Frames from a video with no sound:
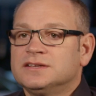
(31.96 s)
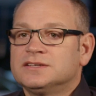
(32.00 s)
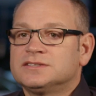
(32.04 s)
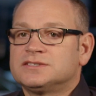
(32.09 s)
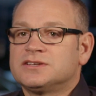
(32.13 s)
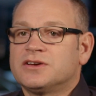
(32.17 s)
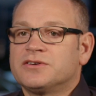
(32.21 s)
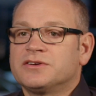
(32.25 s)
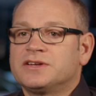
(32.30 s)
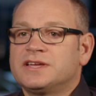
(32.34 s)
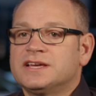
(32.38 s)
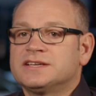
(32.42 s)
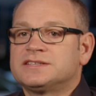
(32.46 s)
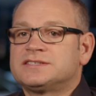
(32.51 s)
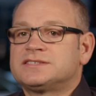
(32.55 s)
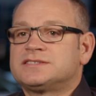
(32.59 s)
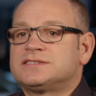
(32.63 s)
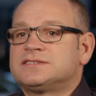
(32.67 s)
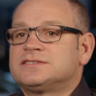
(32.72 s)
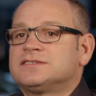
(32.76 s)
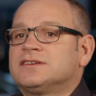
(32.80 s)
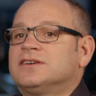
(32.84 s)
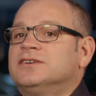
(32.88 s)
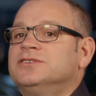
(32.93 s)
So I
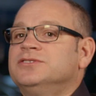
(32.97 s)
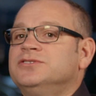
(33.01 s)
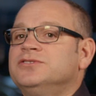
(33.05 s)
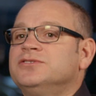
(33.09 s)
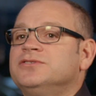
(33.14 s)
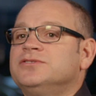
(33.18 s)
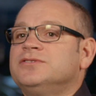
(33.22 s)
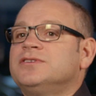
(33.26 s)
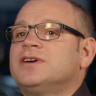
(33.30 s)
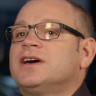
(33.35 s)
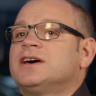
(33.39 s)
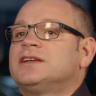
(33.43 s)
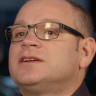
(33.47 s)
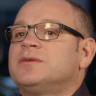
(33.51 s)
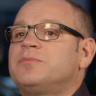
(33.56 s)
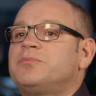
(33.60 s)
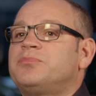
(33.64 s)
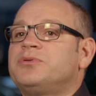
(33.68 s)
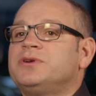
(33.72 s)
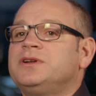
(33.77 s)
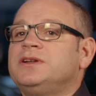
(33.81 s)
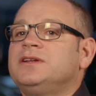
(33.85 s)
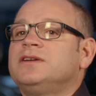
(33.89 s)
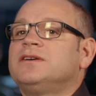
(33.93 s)
guess I knew at a
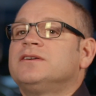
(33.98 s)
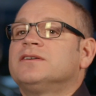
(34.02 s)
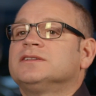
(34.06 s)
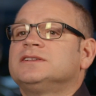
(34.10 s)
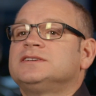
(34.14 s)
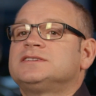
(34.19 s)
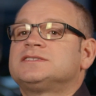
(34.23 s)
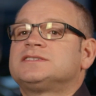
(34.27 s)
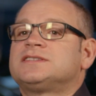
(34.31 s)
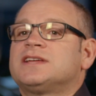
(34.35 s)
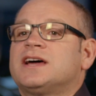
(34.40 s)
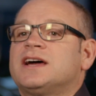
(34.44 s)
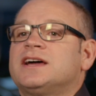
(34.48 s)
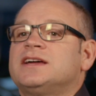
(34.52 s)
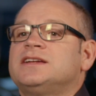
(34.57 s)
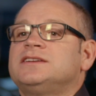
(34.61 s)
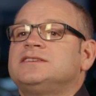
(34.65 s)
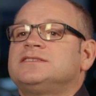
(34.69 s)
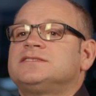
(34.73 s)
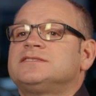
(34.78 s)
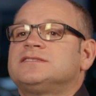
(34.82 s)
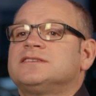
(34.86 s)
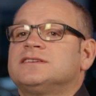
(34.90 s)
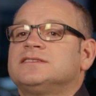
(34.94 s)
pretty early
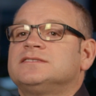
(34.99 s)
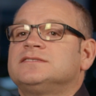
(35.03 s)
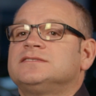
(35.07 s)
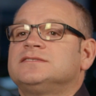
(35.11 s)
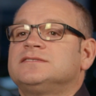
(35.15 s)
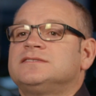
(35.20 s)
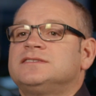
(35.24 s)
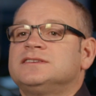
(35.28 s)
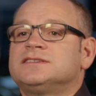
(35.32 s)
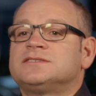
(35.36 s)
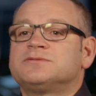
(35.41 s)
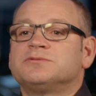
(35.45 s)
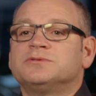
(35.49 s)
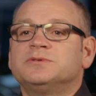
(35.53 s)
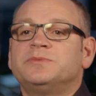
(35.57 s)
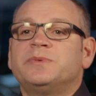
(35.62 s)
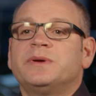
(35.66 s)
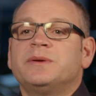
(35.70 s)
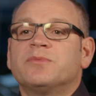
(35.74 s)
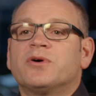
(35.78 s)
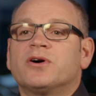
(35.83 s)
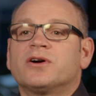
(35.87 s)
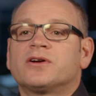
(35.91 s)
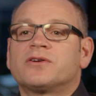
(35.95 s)
stage that this would
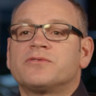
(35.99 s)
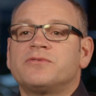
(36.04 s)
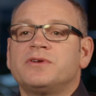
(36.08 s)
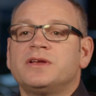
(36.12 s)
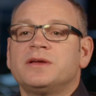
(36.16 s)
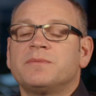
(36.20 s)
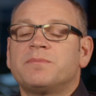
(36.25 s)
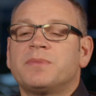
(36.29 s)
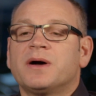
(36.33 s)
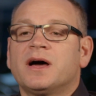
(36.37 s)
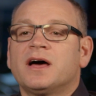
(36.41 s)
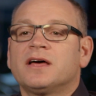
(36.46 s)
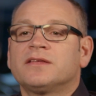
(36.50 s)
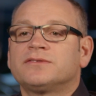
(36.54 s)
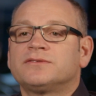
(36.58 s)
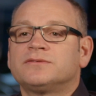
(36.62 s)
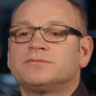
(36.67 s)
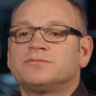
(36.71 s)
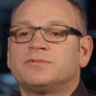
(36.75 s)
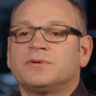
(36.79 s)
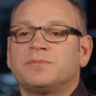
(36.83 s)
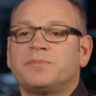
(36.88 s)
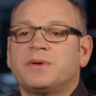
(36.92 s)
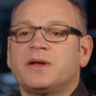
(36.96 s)
be my career path,
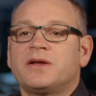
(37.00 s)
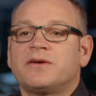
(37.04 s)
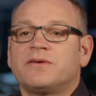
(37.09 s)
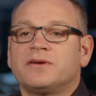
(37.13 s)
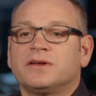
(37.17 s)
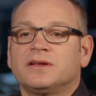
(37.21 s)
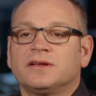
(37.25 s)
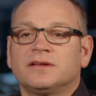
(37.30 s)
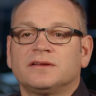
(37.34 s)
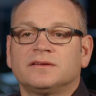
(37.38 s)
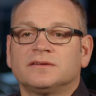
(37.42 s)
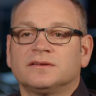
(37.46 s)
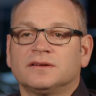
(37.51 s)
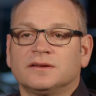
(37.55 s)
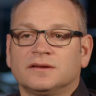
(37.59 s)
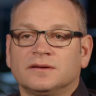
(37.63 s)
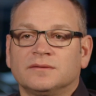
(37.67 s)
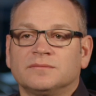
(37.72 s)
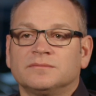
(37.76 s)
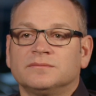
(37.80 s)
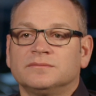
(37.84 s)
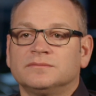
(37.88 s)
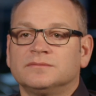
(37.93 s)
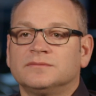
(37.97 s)
repairing
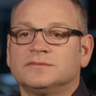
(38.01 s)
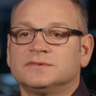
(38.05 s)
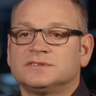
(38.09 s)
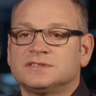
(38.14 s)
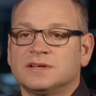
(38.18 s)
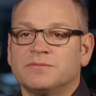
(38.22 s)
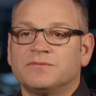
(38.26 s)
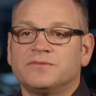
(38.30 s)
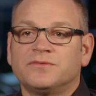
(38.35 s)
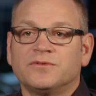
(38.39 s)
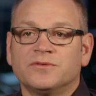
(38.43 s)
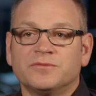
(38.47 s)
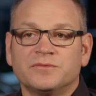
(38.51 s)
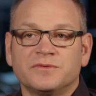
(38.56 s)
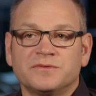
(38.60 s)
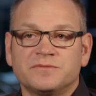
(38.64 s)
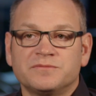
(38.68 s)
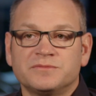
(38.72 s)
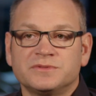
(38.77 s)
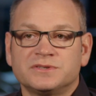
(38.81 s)
some form of